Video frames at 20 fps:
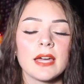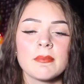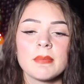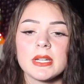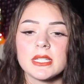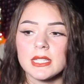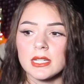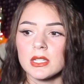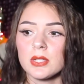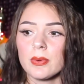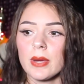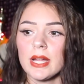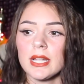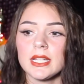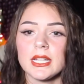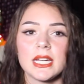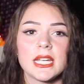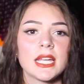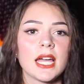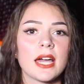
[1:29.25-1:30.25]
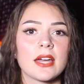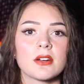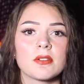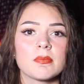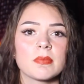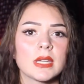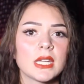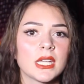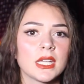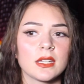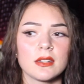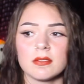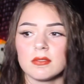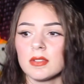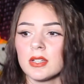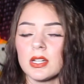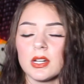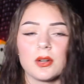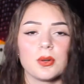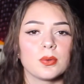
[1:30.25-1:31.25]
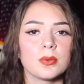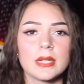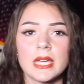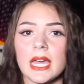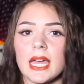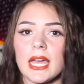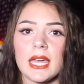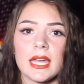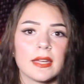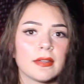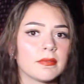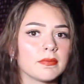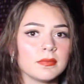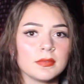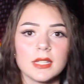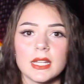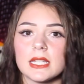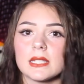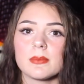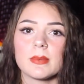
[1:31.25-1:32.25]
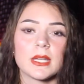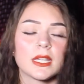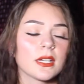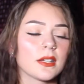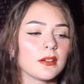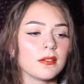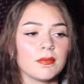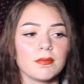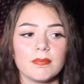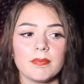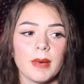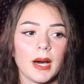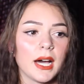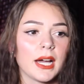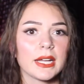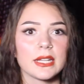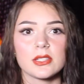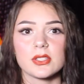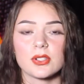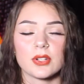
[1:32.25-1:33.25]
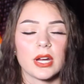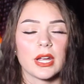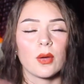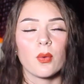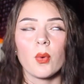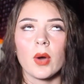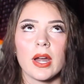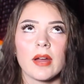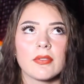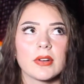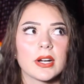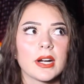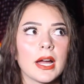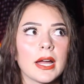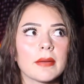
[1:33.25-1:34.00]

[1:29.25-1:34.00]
And by sexuality, I don't mean, you know, gay, lesbian, bi, straight, whatever.